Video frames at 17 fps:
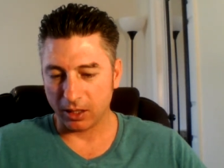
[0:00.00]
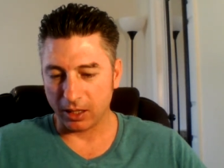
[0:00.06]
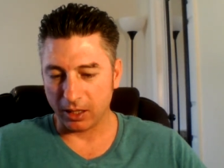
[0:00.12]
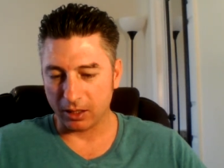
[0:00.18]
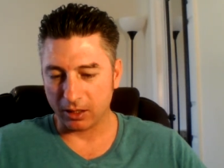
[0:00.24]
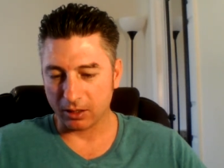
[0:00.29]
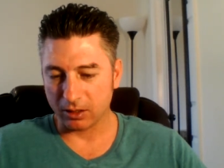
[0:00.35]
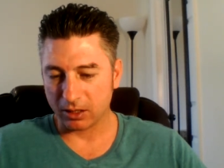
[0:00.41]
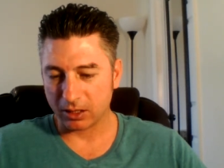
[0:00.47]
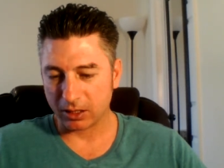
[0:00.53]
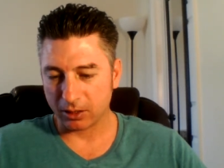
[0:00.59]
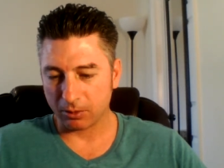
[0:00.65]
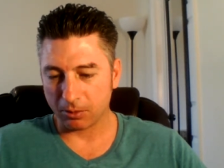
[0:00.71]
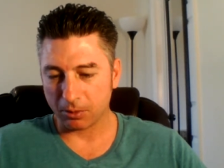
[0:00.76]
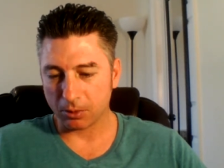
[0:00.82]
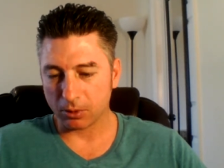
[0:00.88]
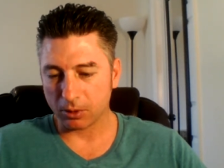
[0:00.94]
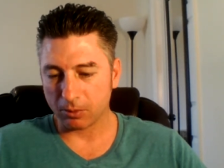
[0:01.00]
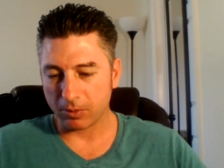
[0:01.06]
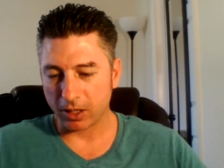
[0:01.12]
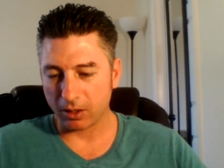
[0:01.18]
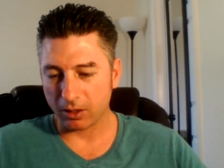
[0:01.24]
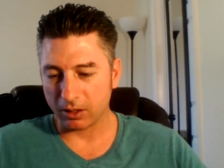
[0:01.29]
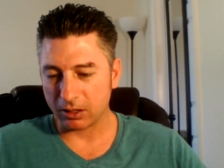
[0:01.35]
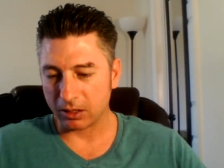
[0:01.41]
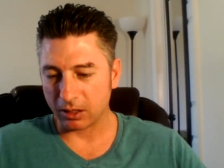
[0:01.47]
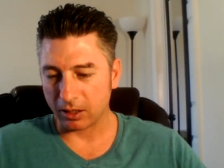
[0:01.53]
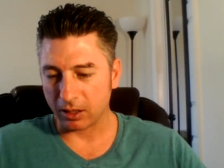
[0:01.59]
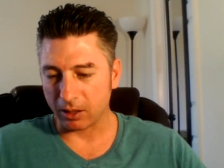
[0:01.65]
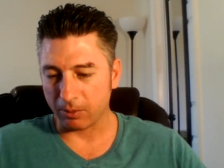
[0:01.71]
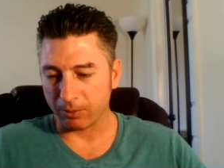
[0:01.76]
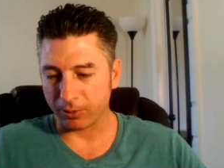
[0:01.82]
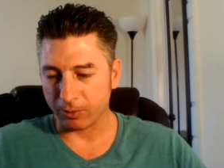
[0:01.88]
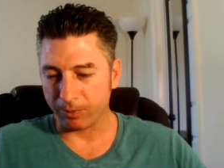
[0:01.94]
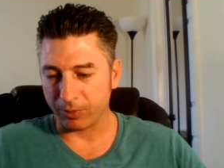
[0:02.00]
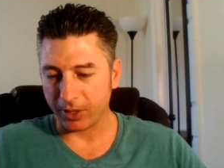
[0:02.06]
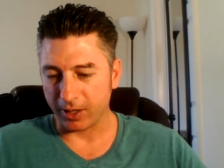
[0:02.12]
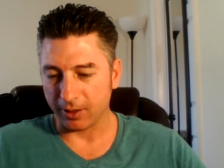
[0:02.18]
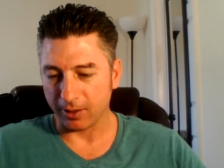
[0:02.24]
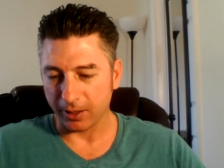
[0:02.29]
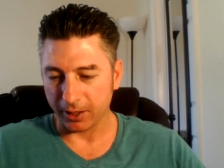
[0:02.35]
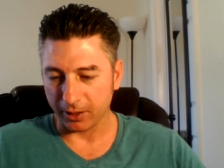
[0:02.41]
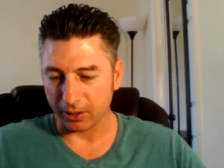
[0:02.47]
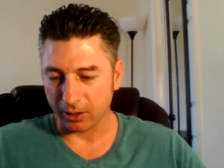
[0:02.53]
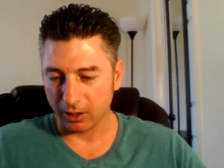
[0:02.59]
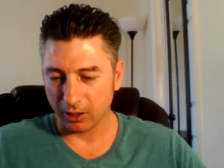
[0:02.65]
a considerable amount of time preparing,